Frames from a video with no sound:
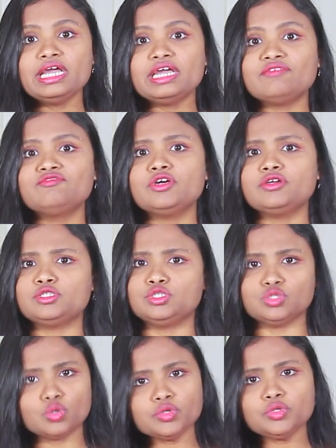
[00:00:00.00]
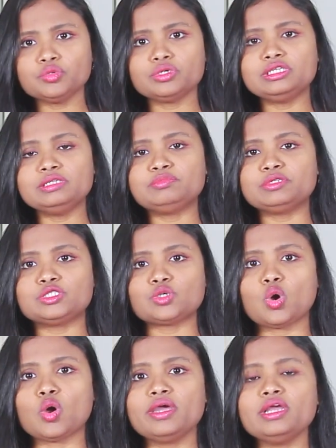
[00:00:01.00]
If there is no eucalyptus
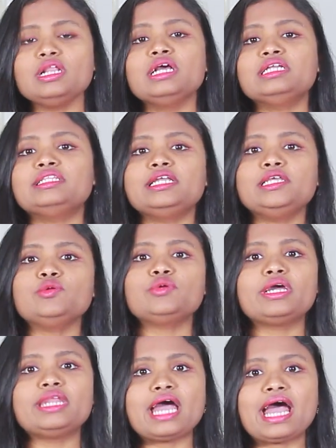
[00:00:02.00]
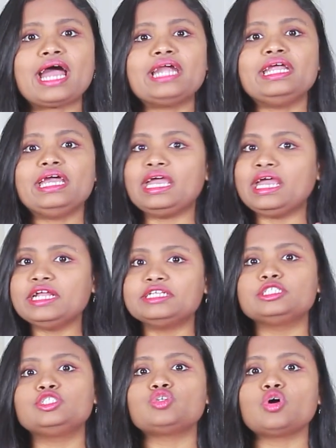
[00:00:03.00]
oil, then you can add
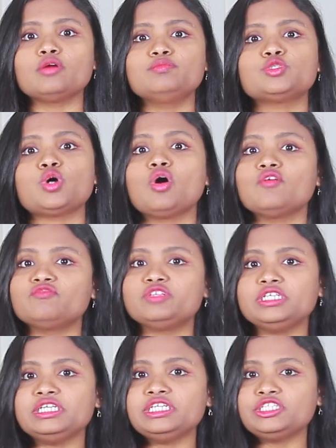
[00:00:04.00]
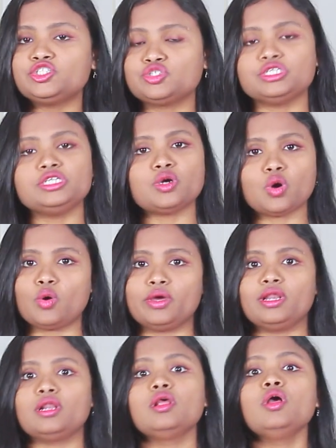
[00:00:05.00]
8 drops of tea tree
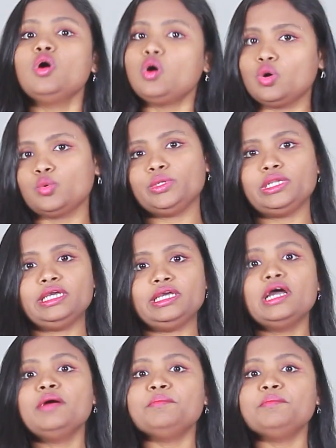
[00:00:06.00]
oil only.